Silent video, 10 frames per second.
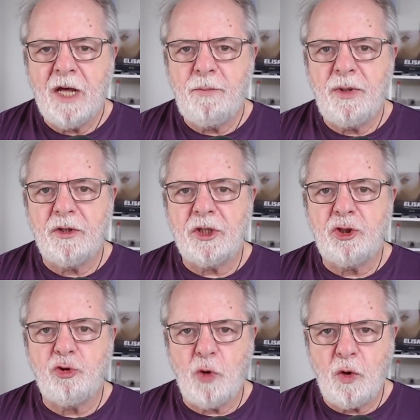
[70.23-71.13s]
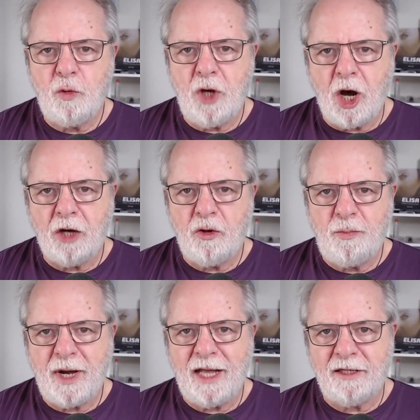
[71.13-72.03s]
built a drone
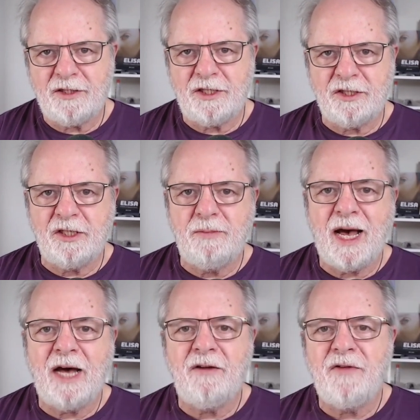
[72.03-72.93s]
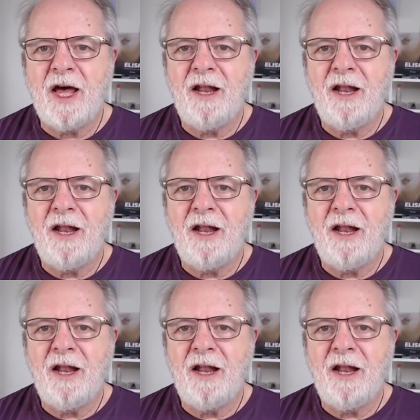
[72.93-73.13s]
autopilot system out of